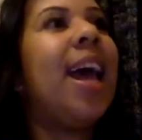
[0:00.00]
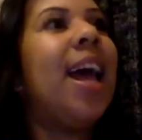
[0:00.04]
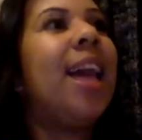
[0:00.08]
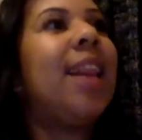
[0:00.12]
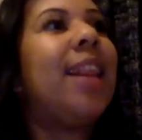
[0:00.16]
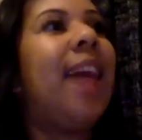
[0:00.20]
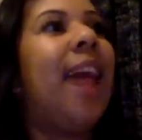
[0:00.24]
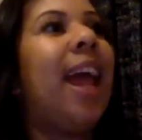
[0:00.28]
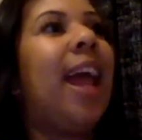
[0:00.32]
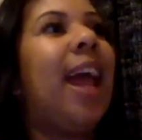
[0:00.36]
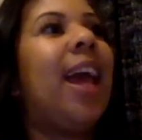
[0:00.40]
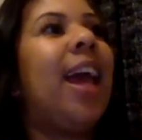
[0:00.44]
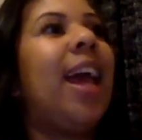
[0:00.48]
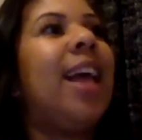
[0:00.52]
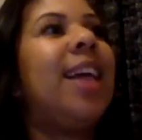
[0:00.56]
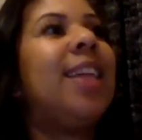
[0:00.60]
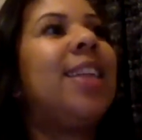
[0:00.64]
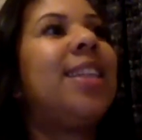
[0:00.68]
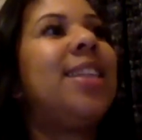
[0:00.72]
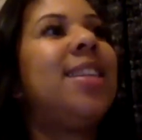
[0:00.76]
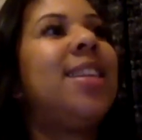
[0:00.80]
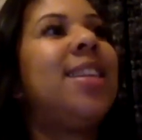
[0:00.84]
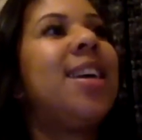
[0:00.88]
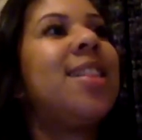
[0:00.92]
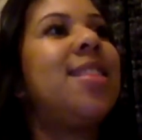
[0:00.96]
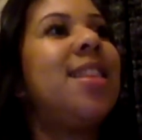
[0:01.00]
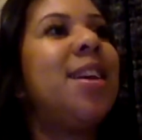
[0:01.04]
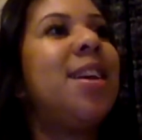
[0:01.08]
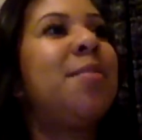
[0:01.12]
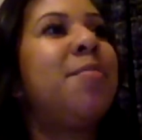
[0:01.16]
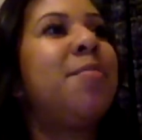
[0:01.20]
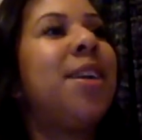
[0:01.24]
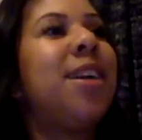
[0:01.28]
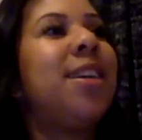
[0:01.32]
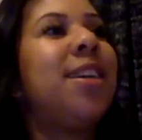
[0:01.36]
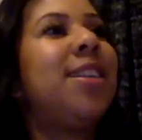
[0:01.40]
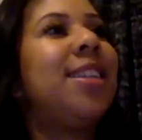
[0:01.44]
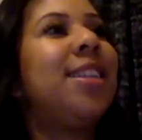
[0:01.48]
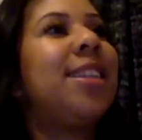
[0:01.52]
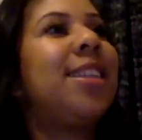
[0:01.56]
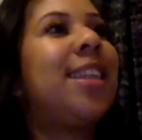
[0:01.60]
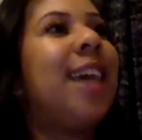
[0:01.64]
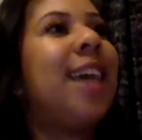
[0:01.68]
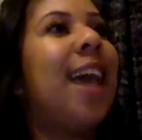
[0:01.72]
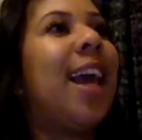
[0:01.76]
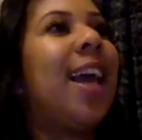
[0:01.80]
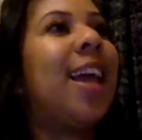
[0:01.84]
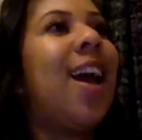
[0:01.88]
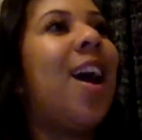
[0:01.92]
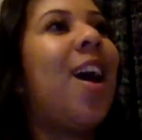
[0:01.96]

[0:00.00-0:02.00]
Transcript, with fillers: like it's nothing but just like